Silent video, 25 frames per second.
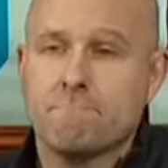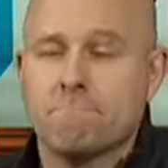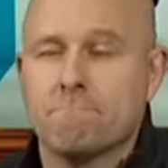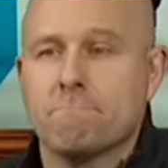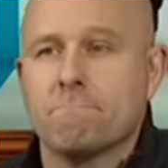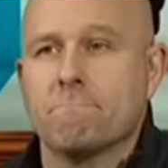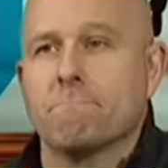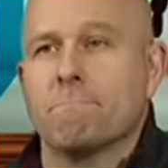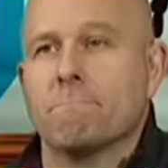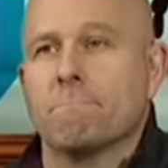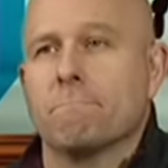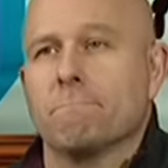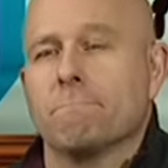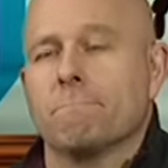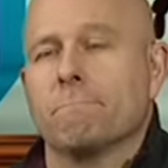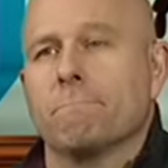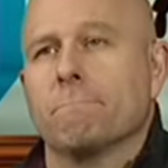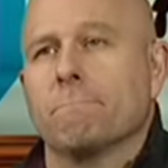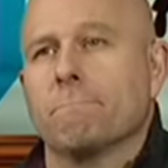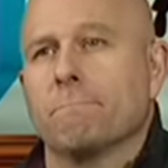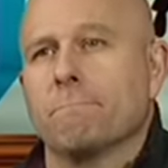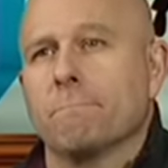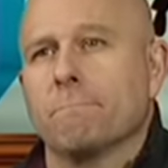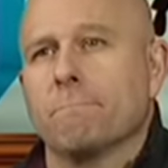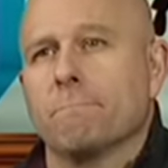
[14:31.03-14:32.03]

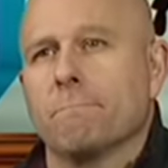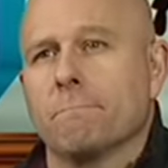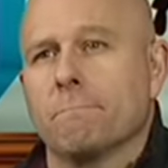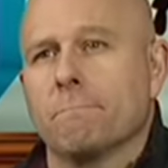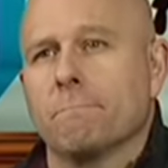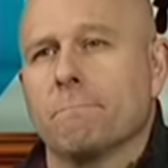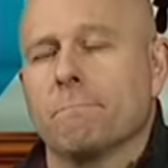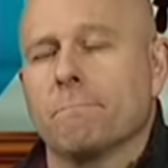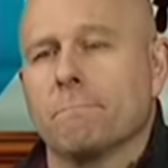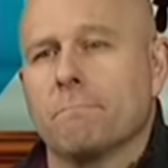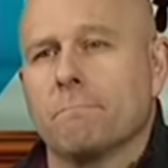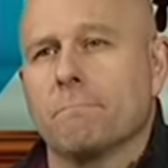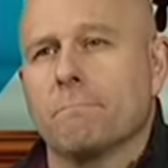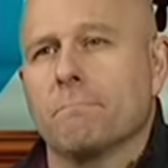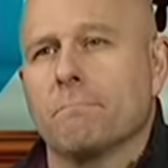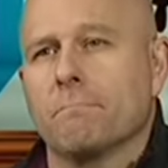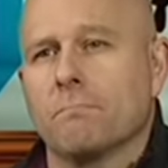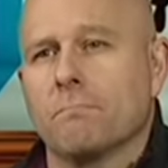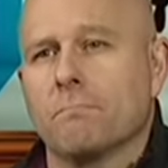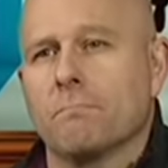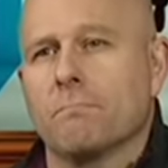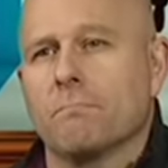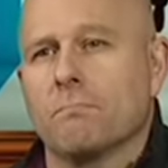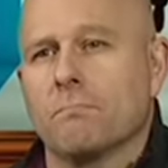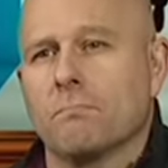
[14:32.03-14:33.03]

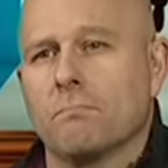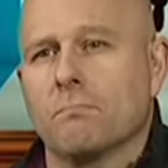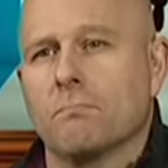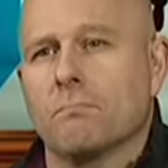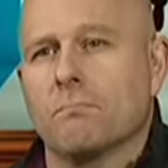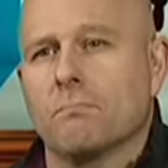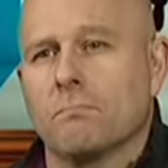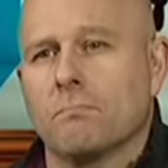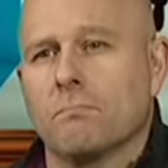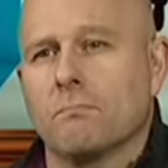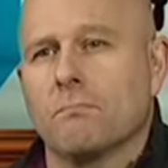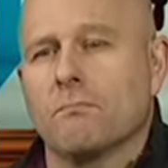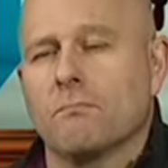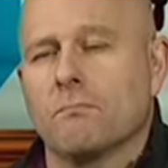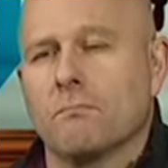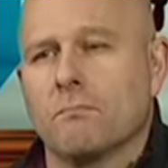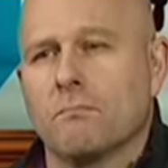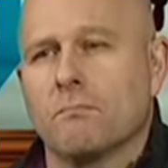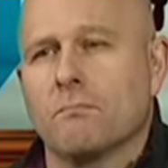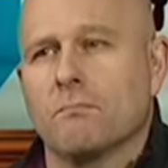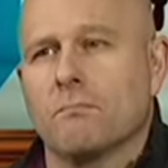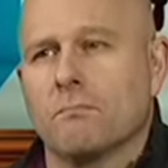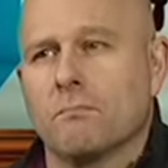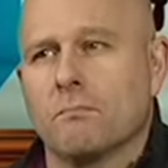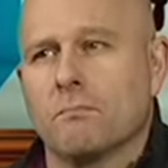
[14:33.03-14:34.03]

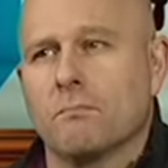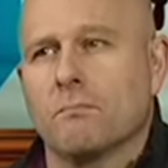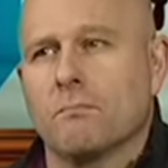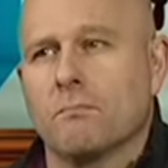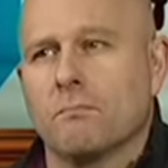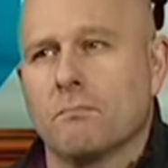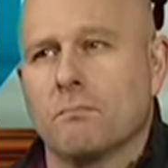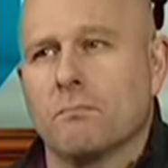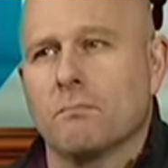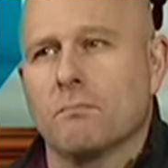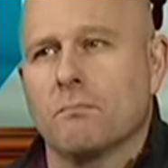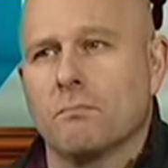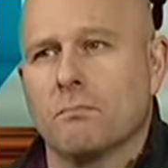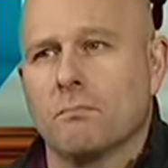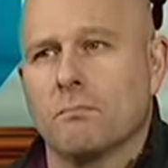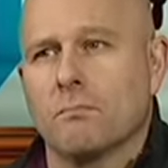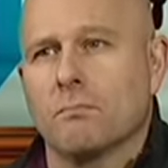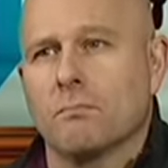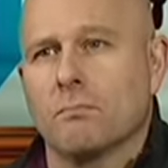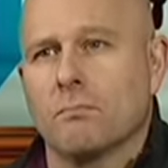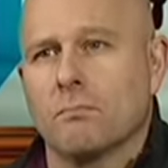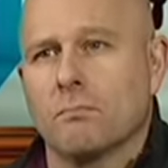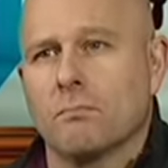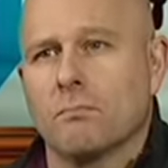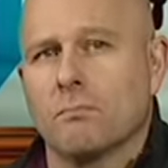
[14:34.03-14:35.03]

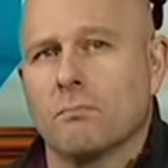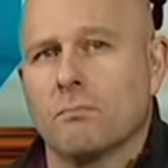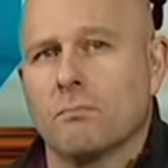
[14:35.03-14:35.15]
The person shown says nothing.